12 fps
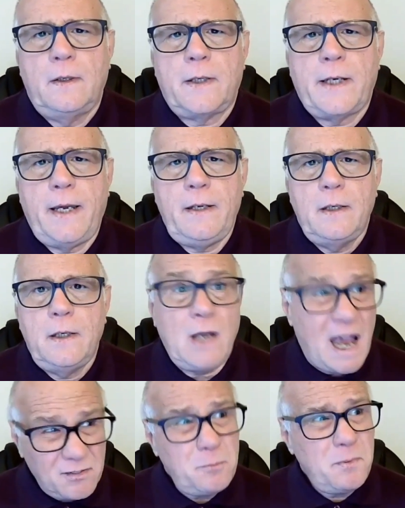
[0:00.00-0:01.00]
Okay, you
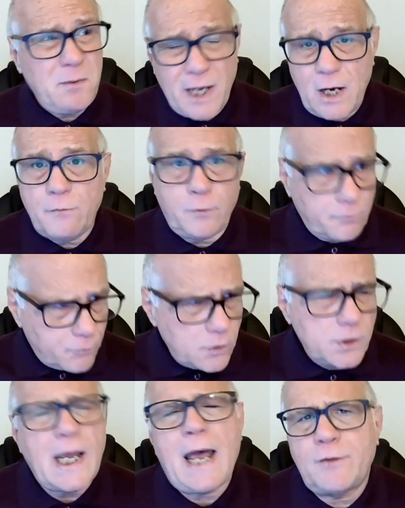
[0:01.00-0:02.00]
have to be careful. Of
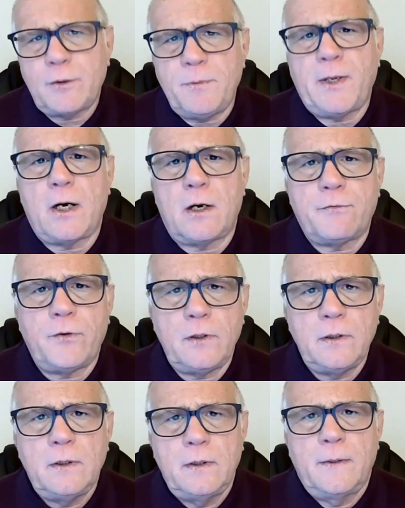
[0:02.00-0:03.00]
course, you have to be careful.